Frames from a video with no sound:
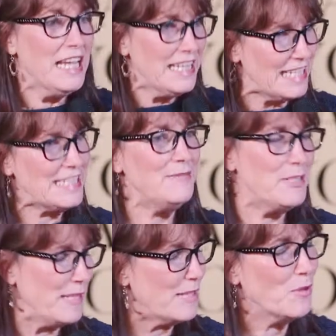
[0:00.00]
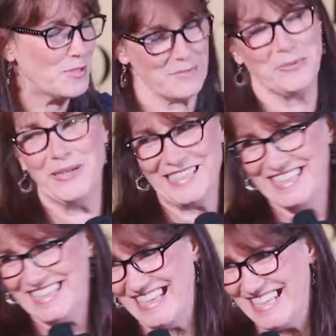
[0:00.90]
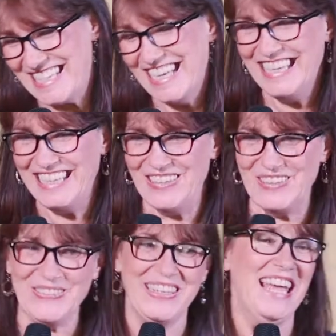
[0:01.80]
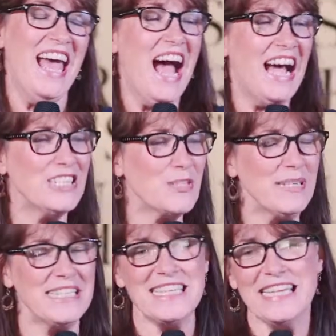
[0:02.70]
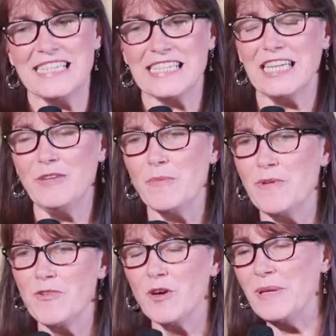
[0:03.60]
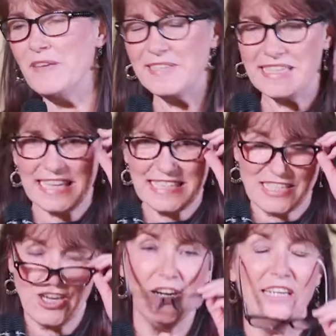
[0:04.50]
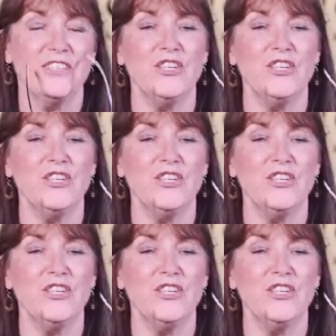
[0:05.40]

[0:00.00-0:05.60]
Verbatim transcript: They seem to be the most important things, you know? I just want to say a disclaimer before we even get started.